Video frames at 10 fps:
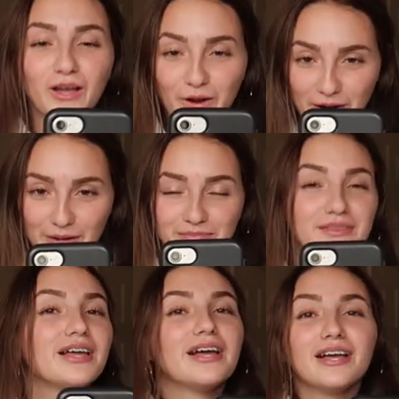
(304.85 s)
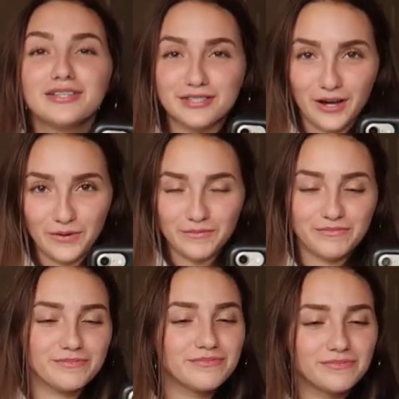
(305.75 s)
All right, so
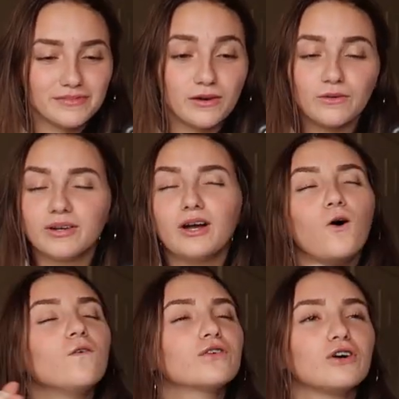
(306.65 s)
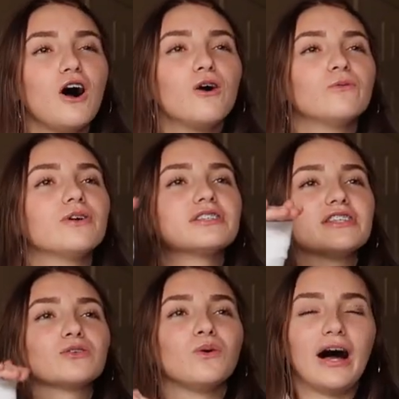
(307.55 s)
overall, what's
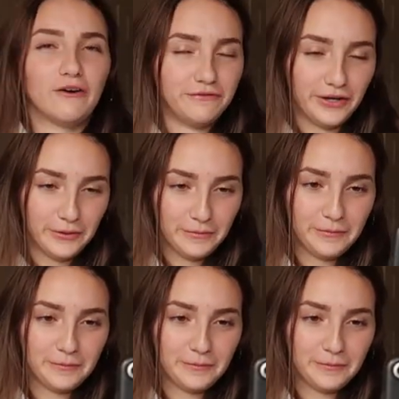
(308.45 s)
this whole outfit?